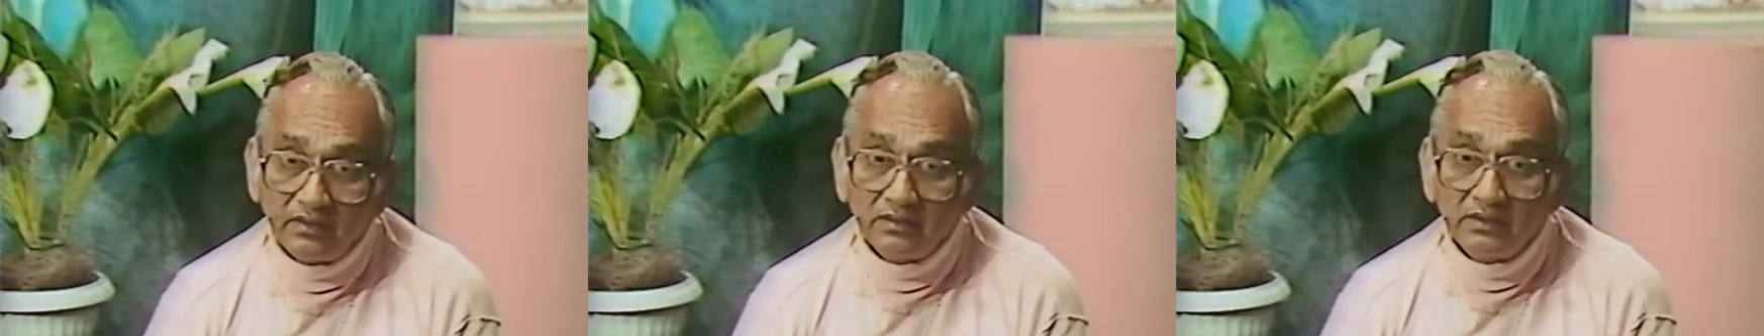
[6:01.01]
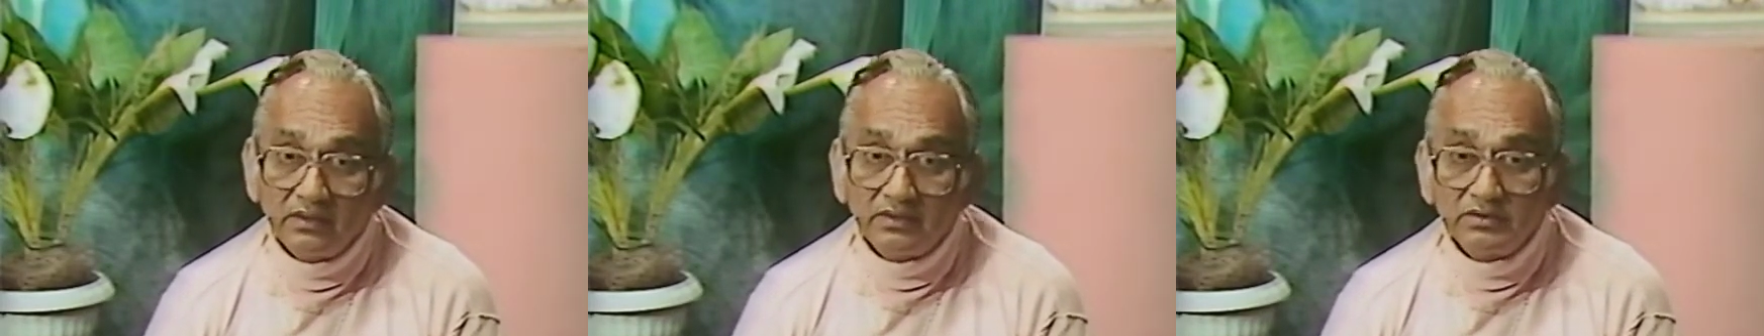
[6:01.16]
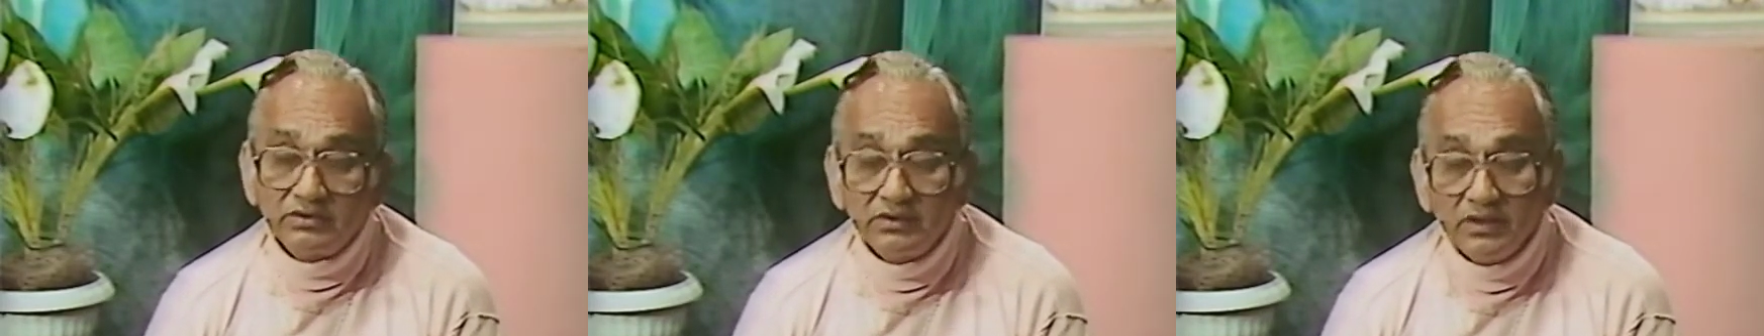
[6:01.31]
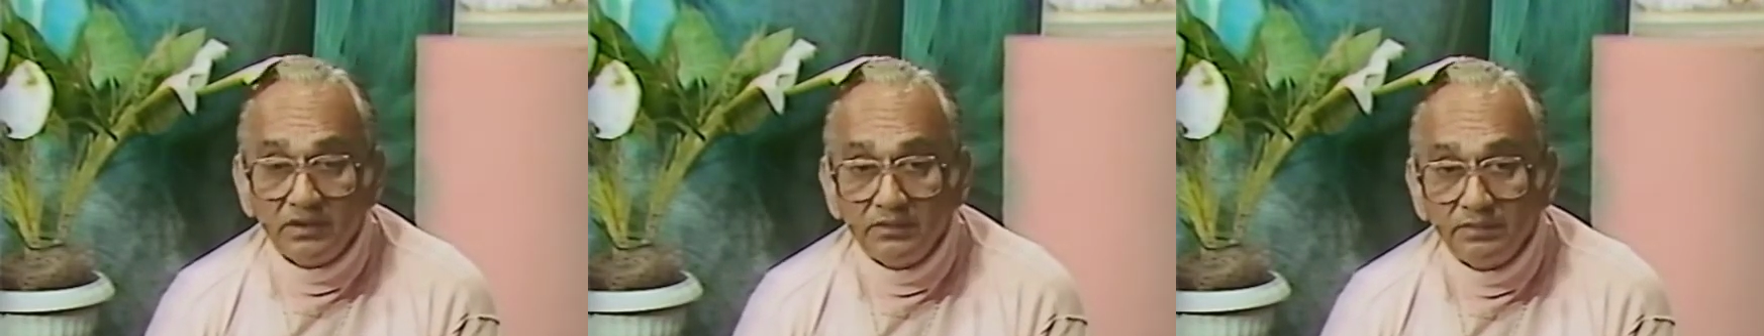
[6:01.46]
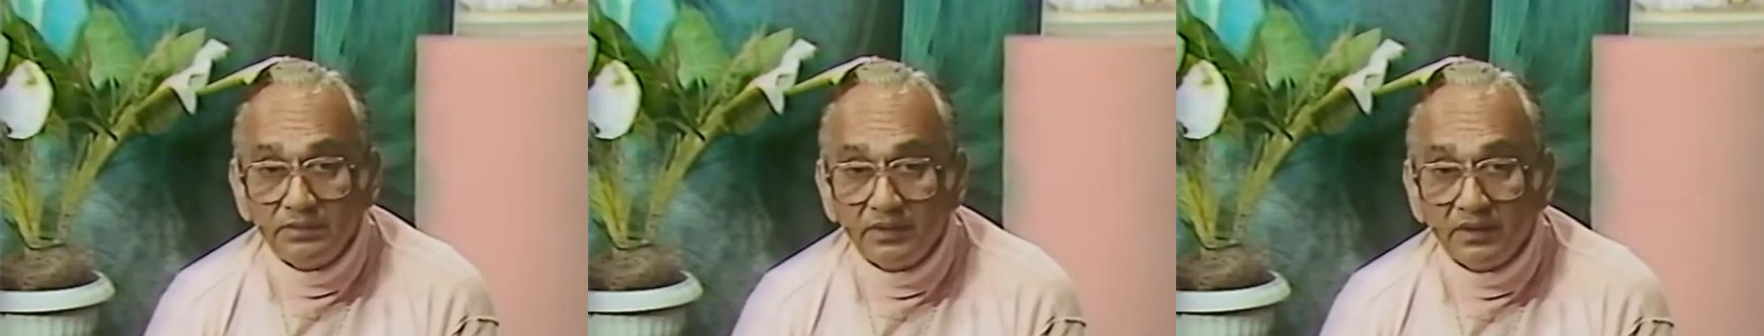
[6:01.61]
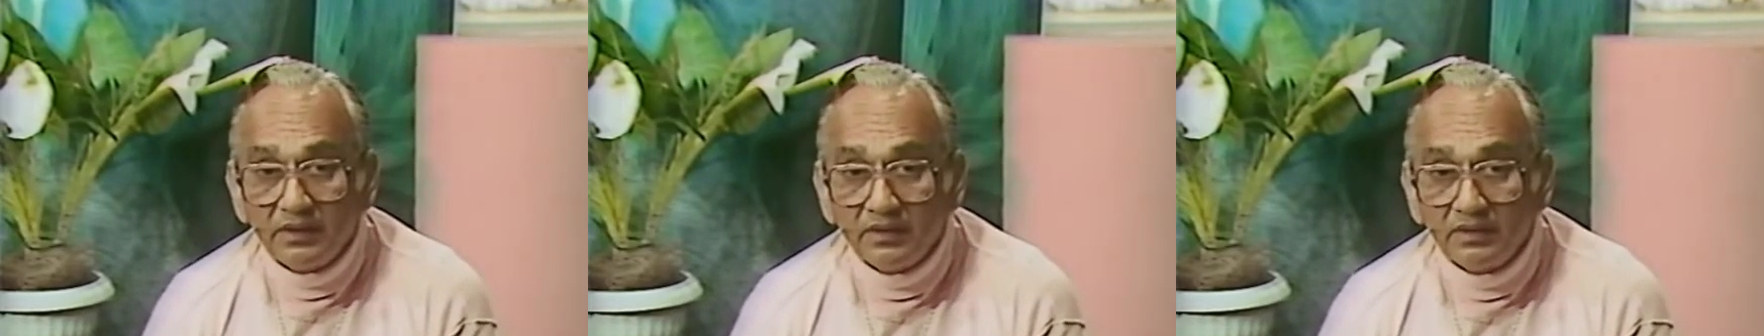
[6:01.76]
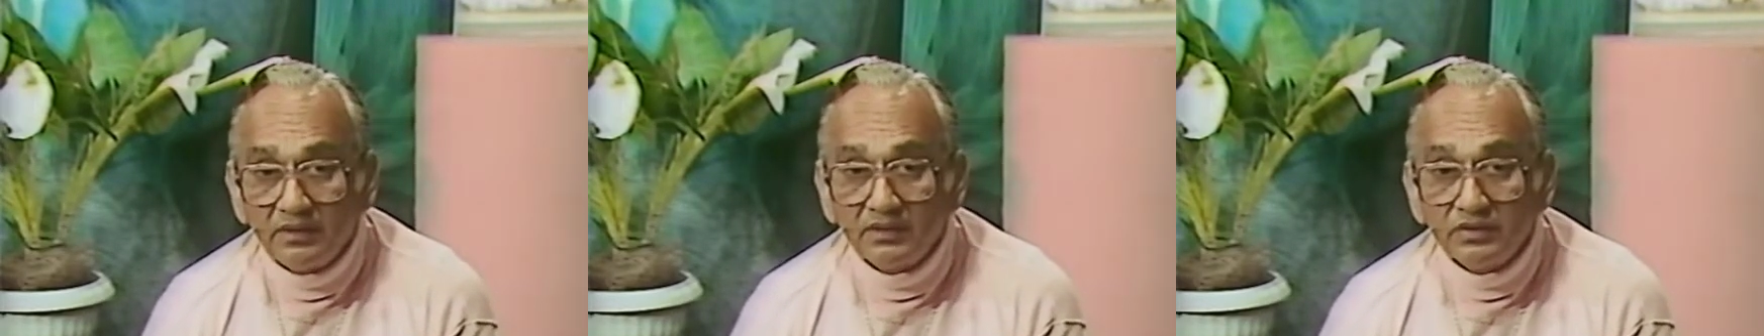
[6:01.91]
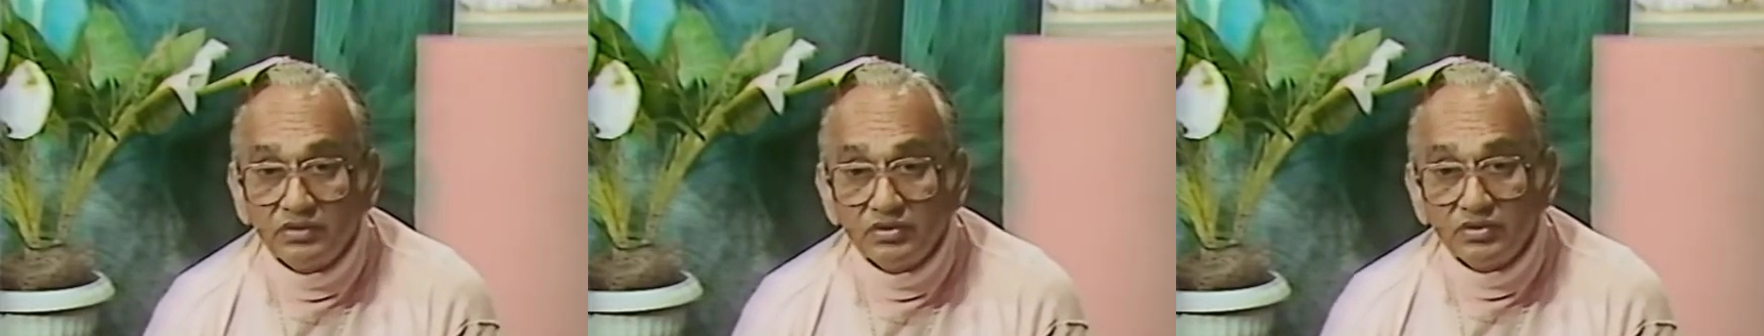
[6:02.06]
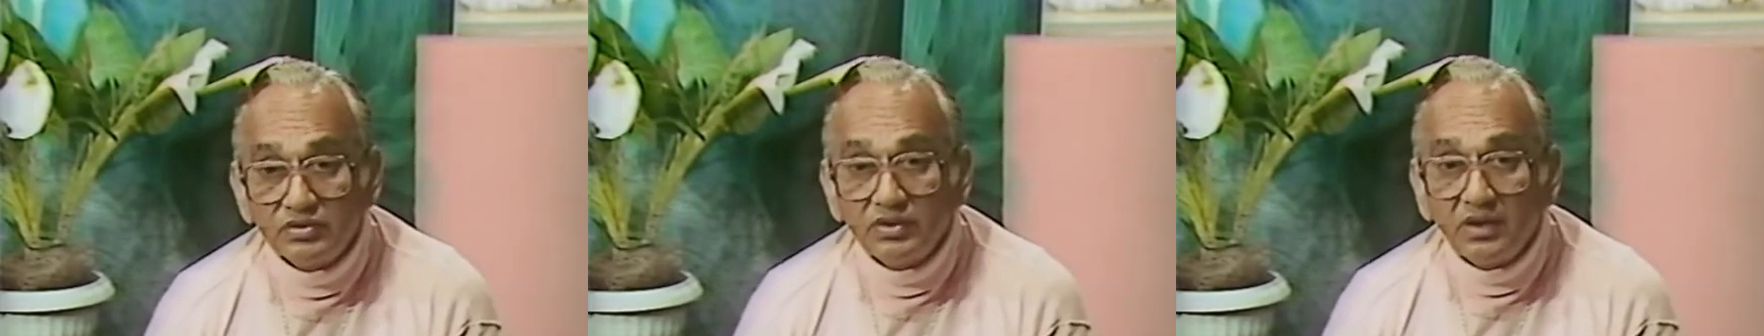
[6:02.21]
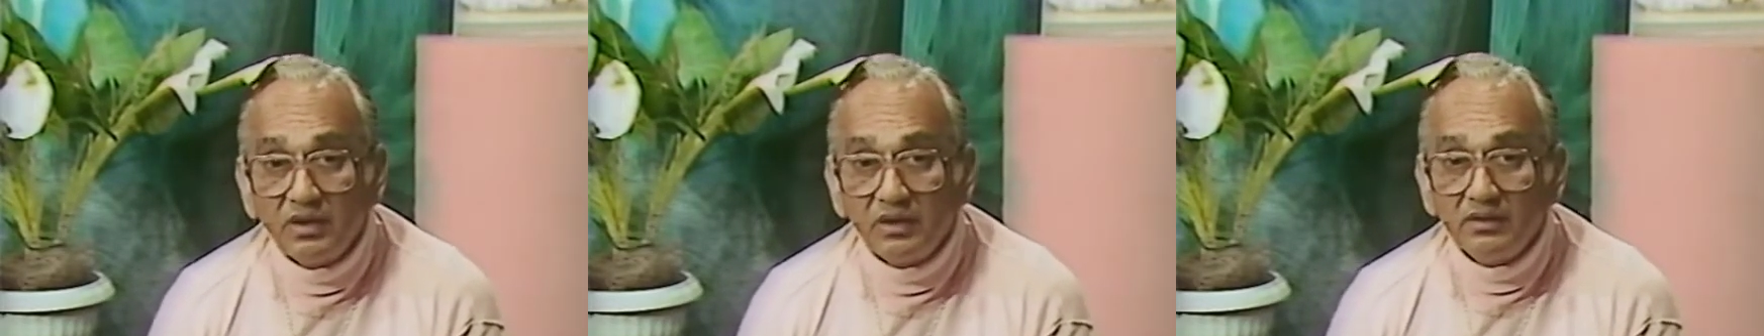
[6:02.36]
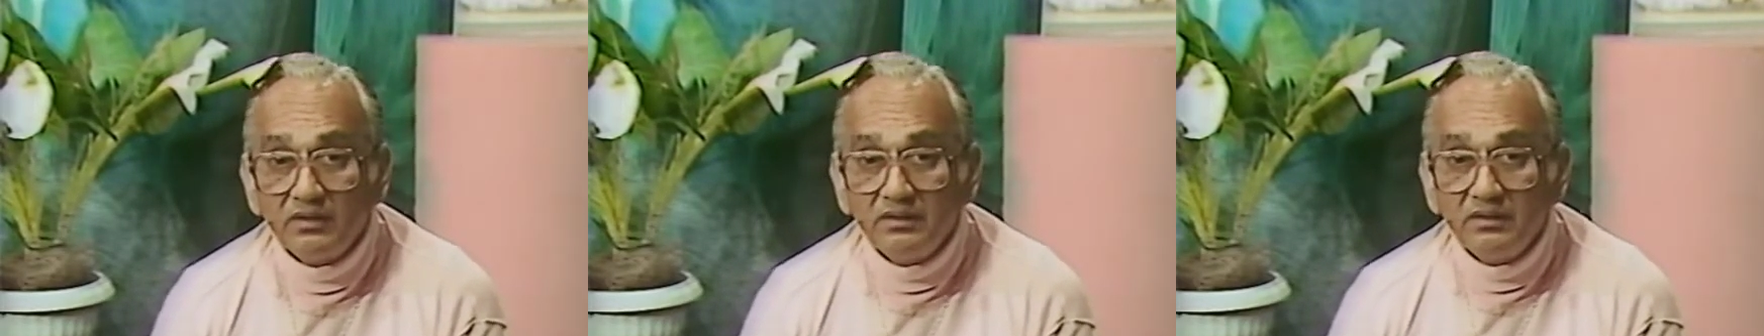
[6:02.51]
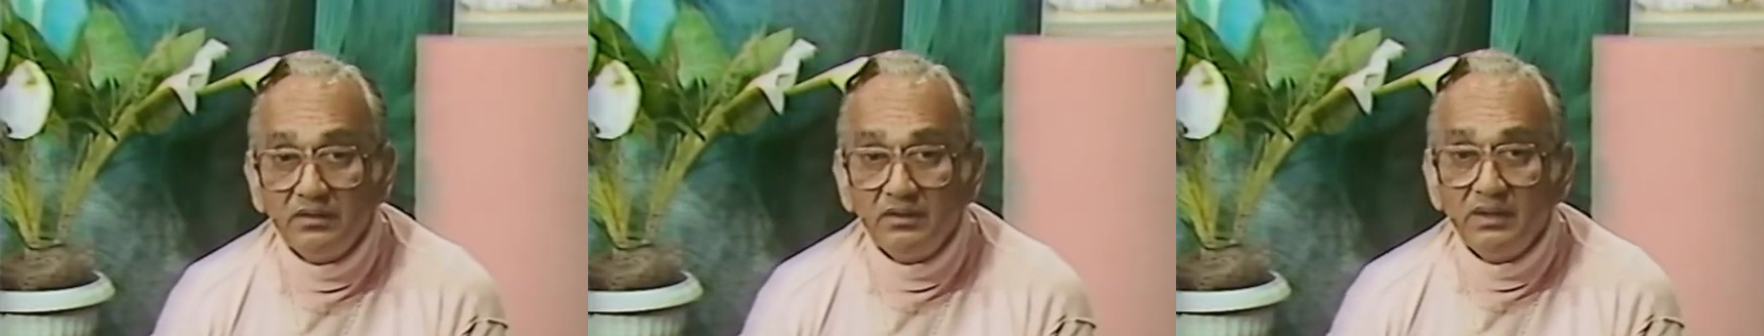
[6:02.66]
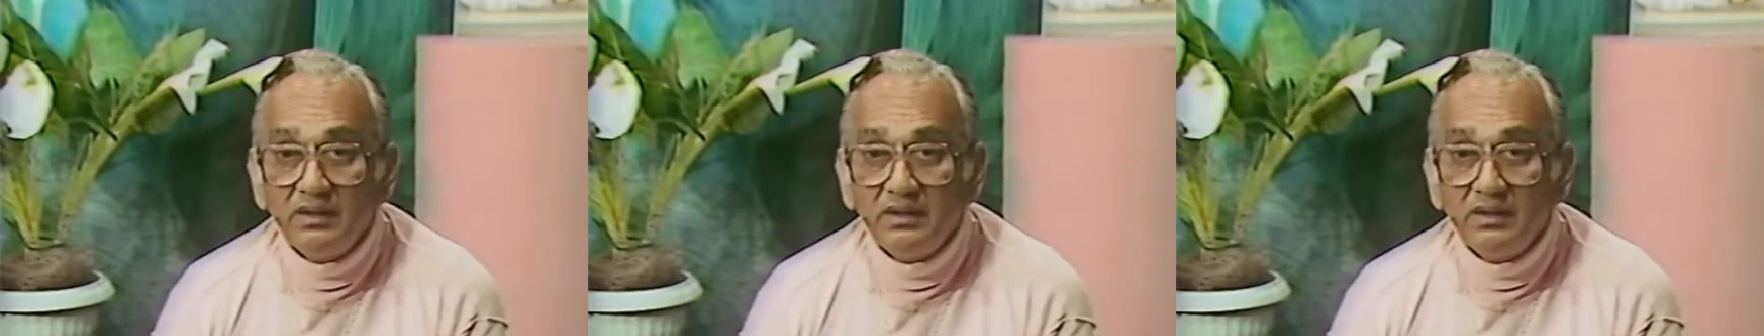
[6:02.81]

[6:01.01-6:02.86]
Now sun prayer, sun